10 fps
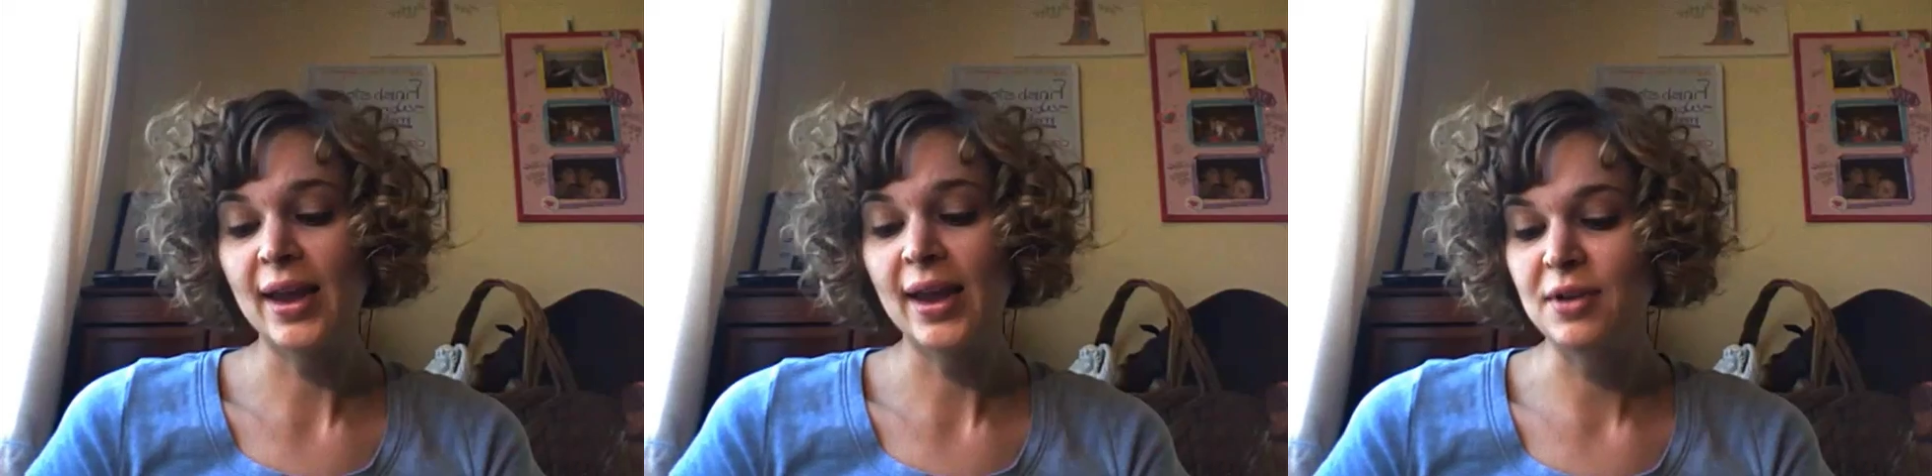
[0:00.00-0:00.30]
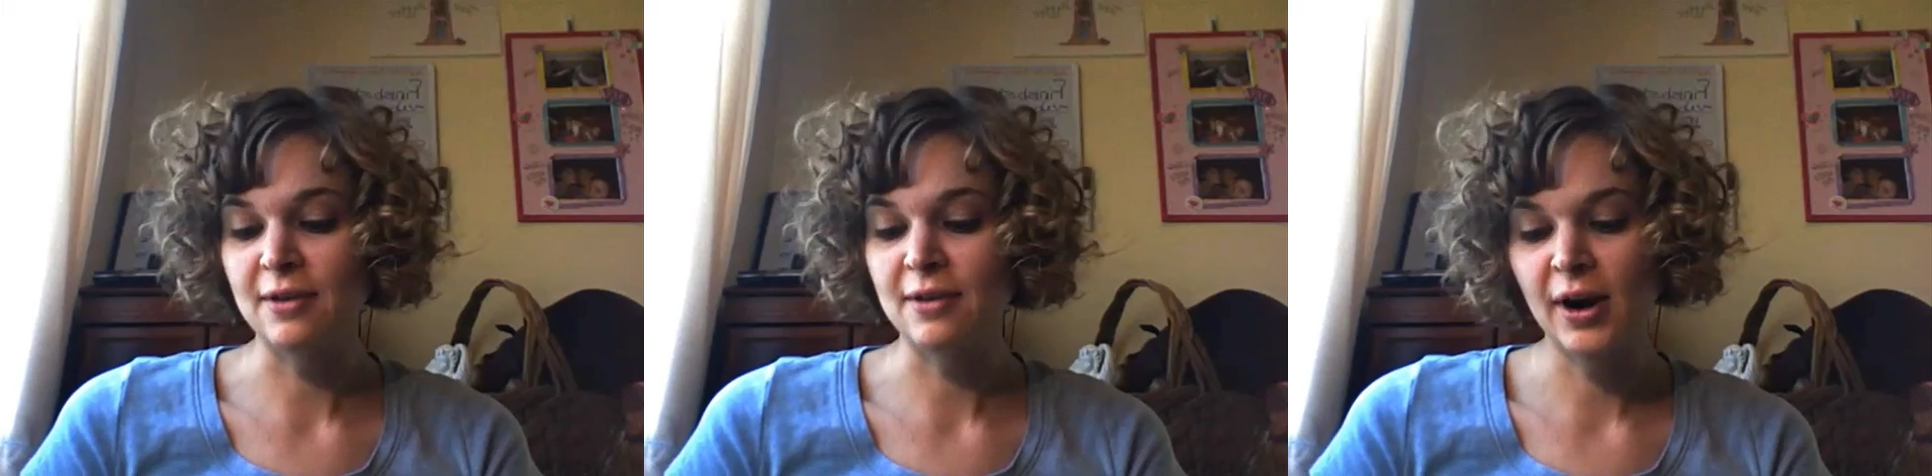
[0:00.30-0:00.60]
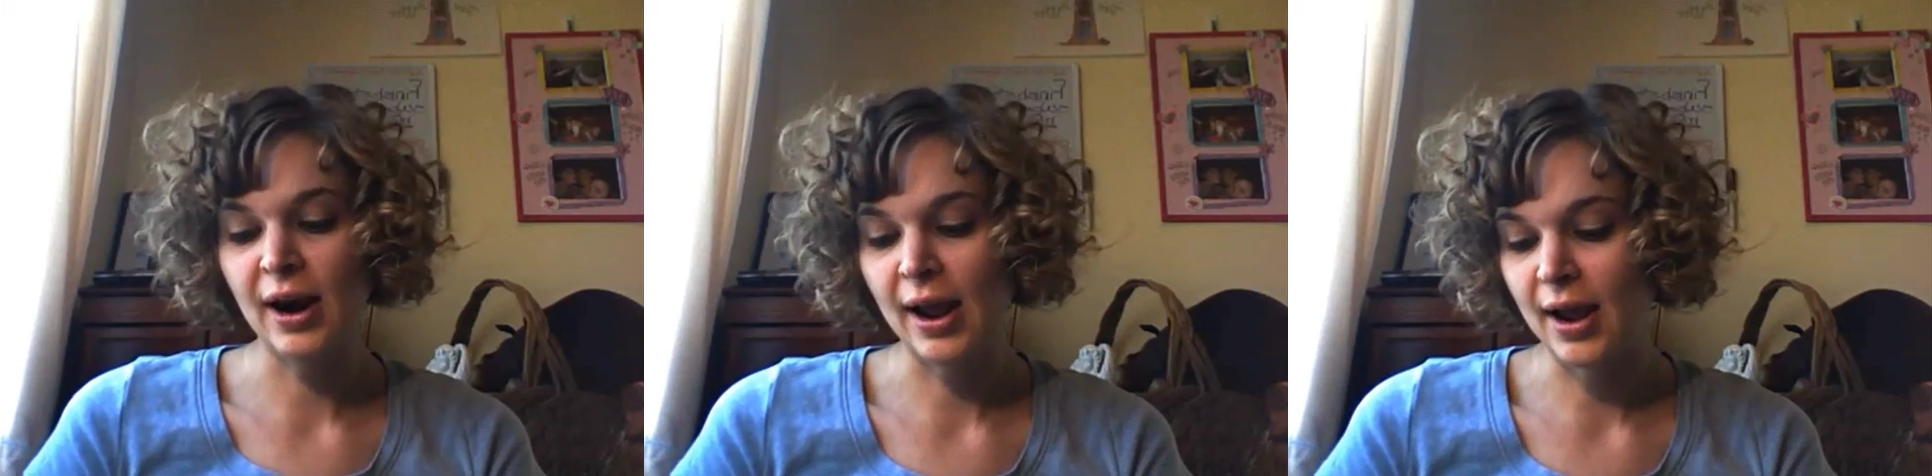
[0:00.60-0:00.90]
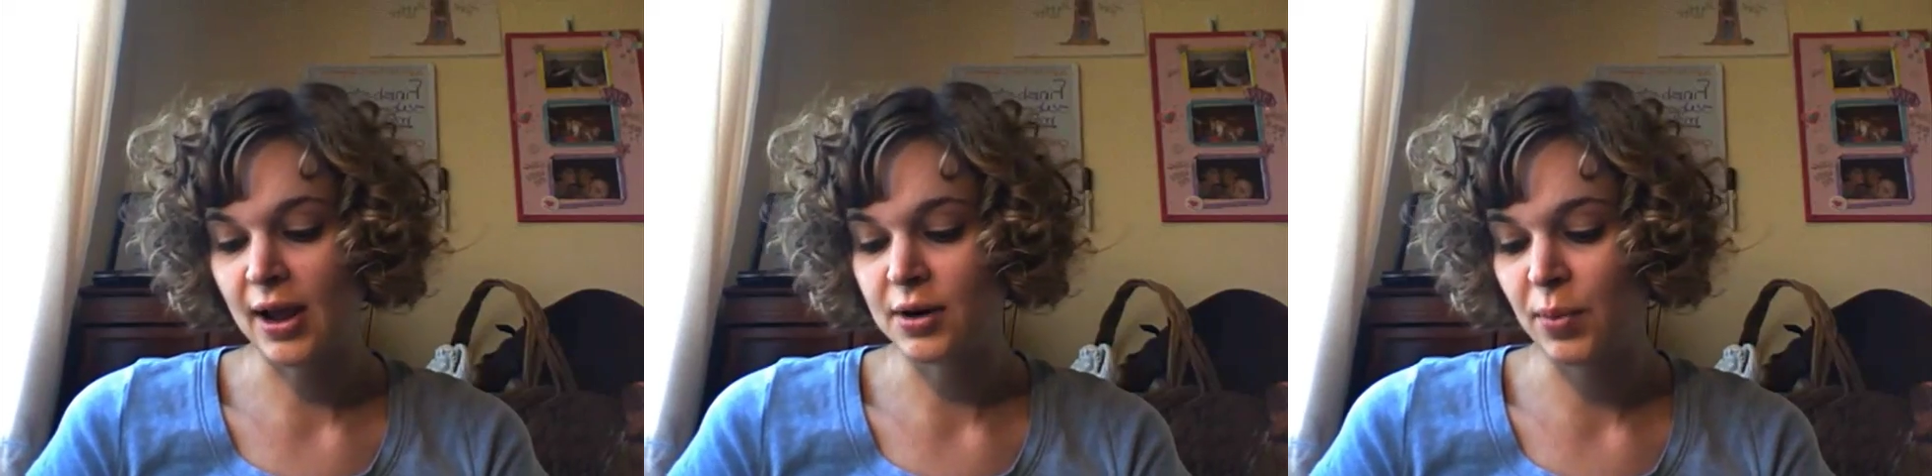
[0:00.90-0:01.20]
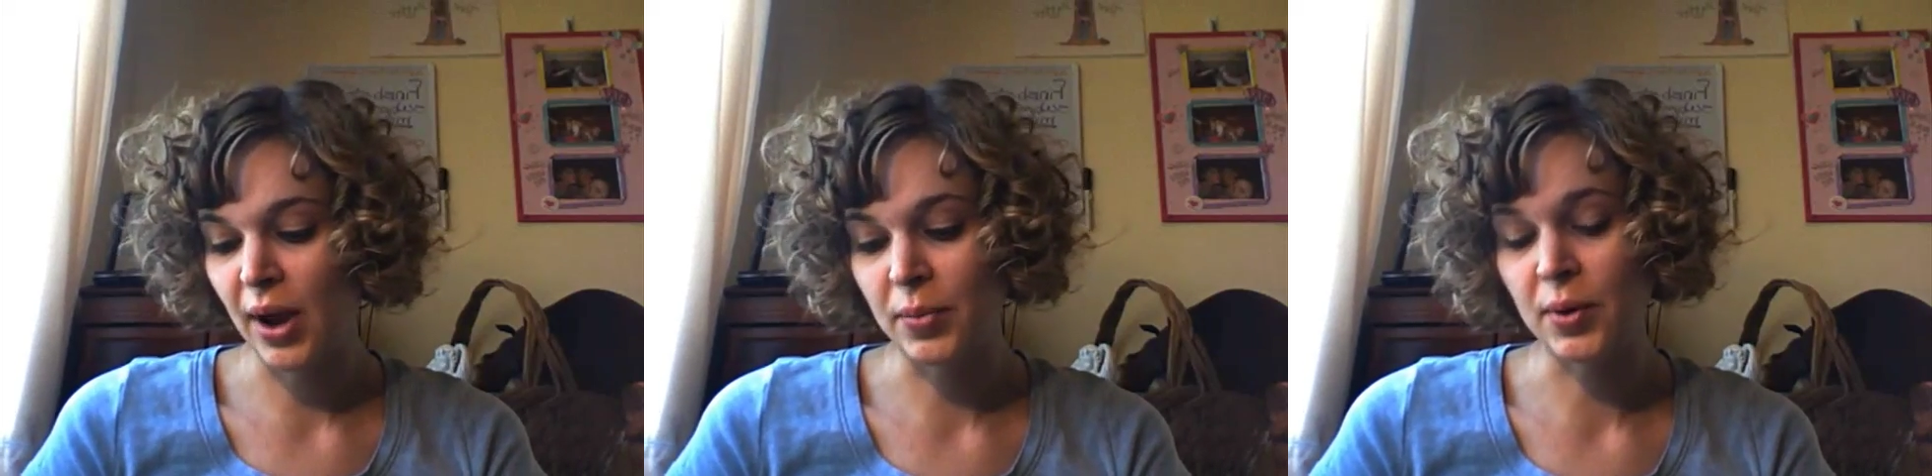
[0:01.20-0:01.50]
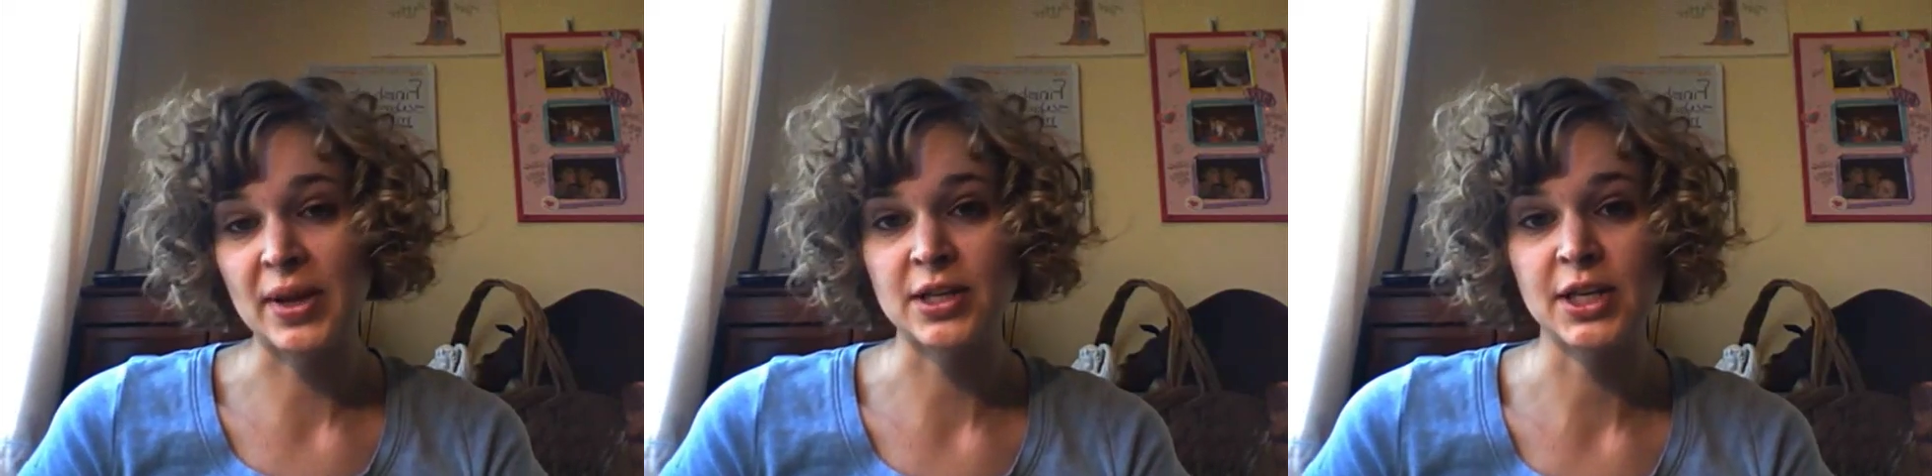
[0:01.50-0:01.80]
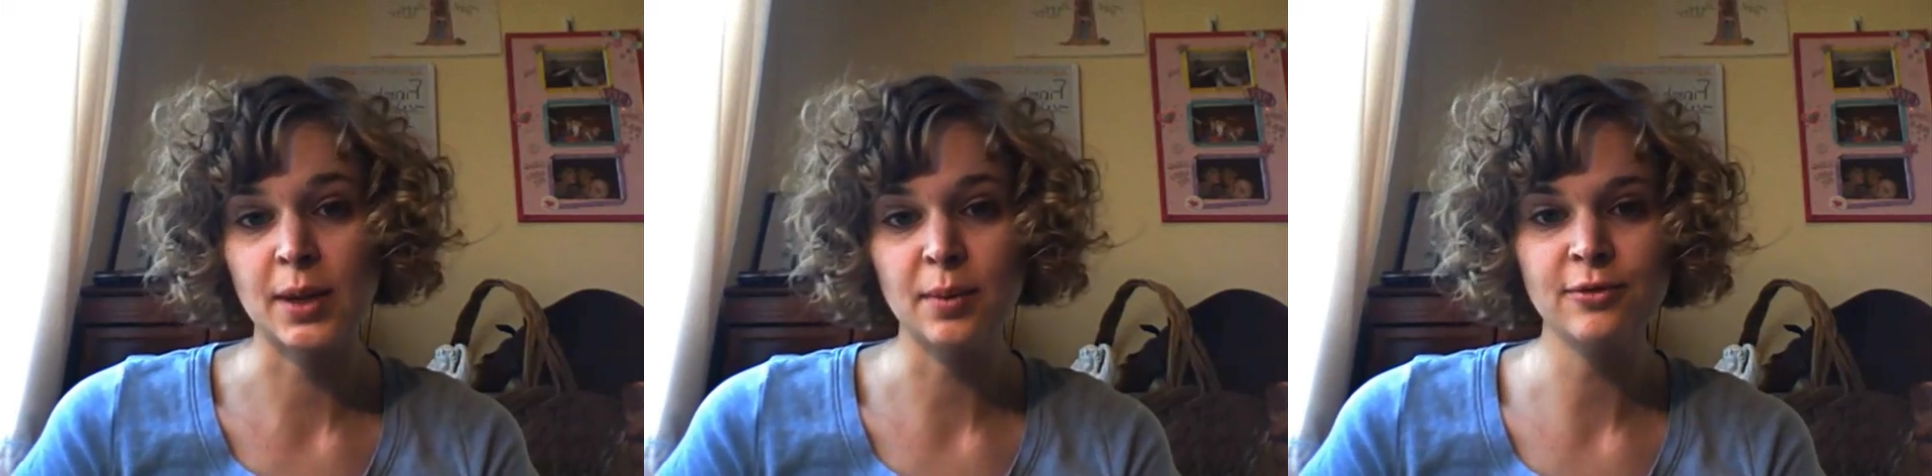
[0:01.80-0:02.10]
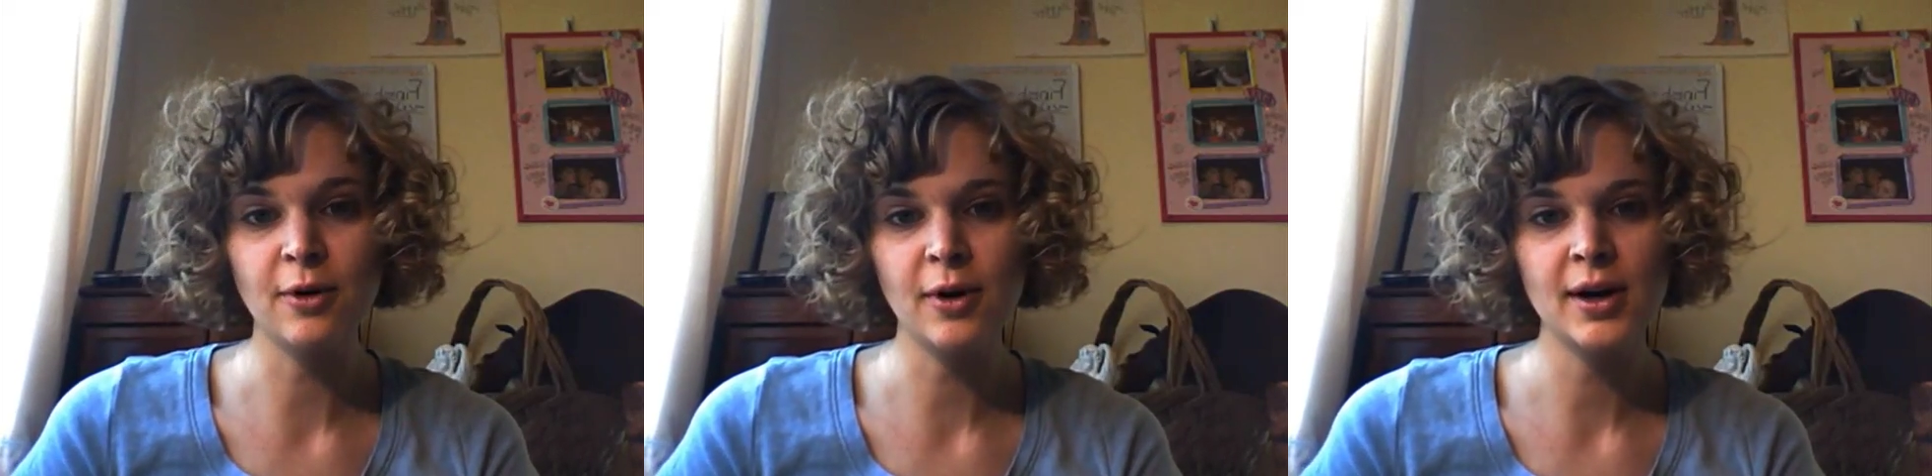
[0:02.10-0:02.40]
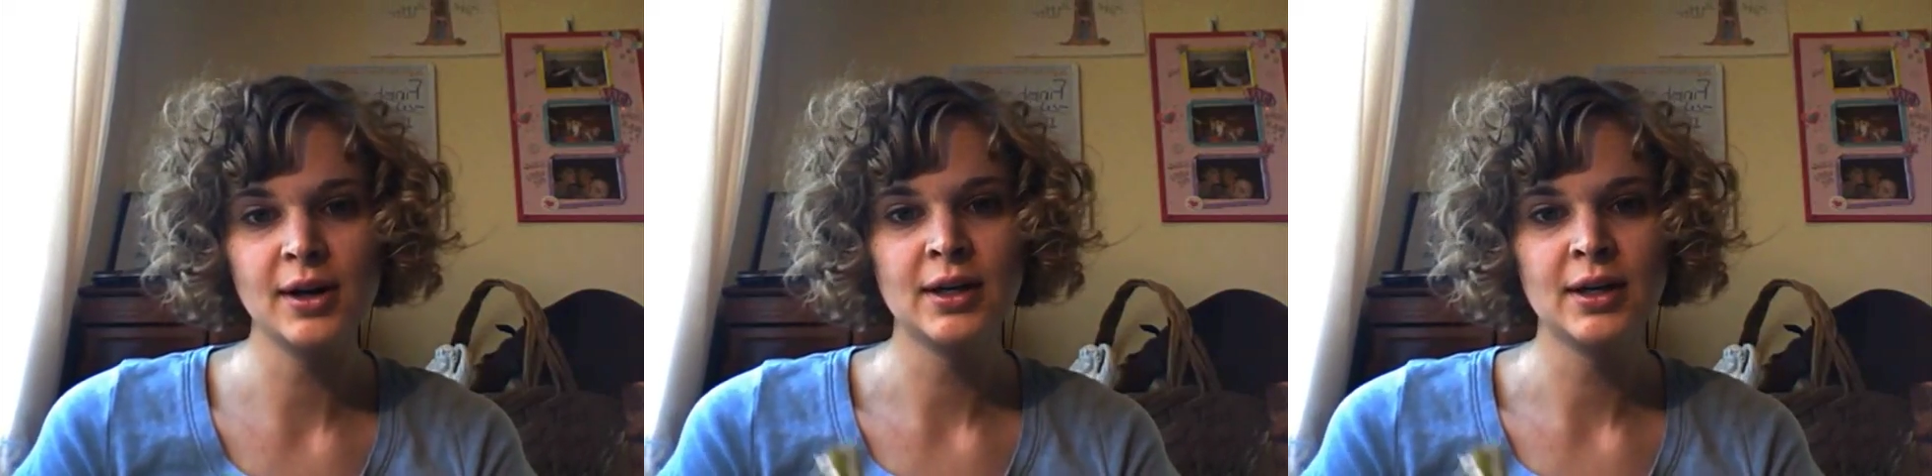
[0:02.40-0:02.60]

have never had peppermint tea before,